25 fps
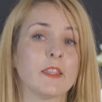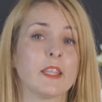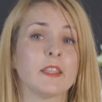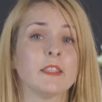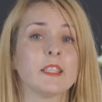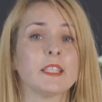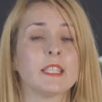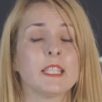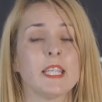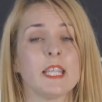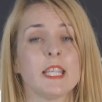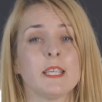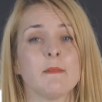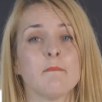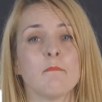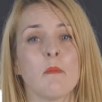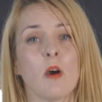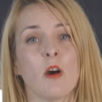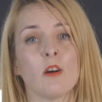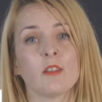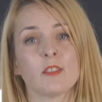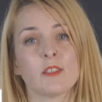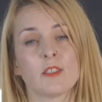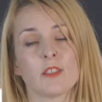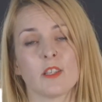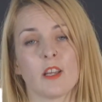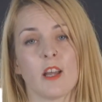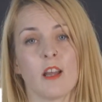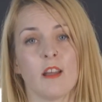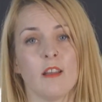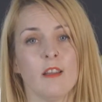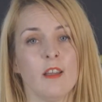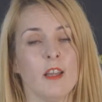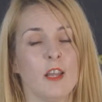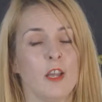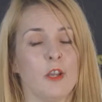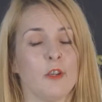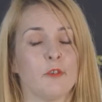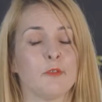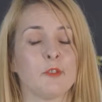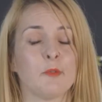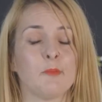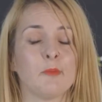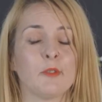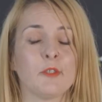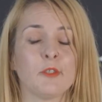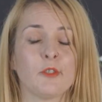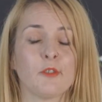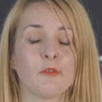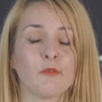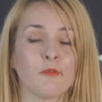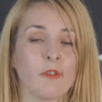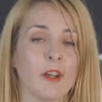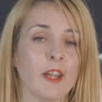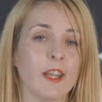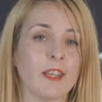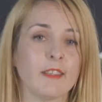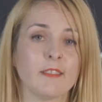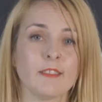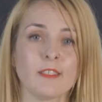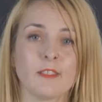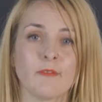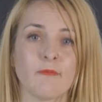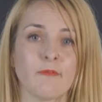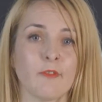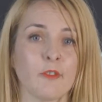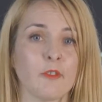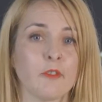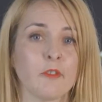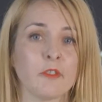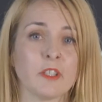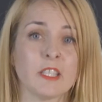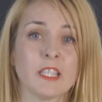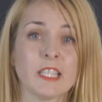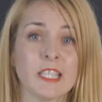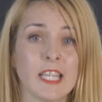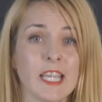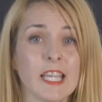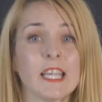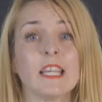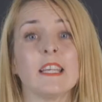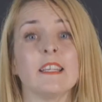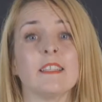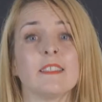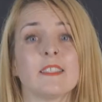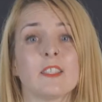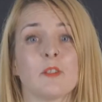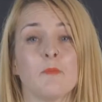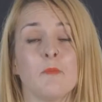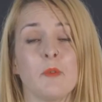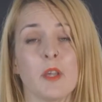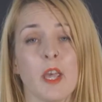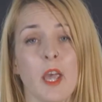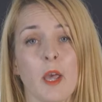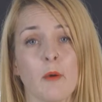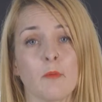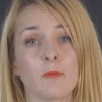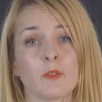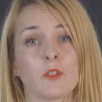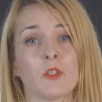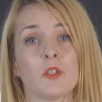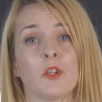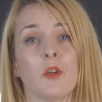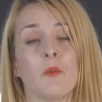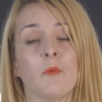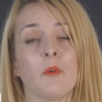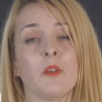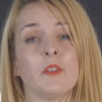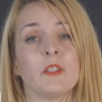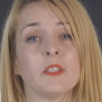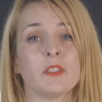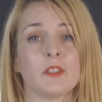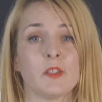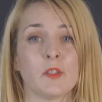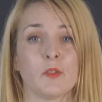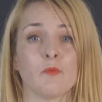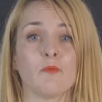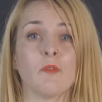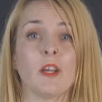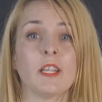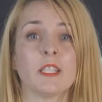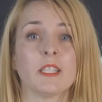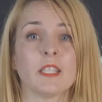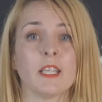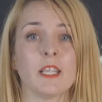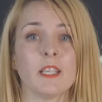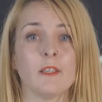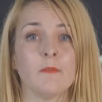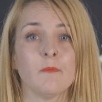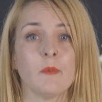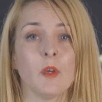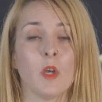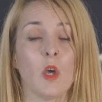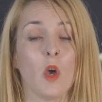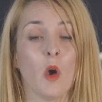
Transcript: Then the tea master, who has been trained for years to be able to know when this is ready,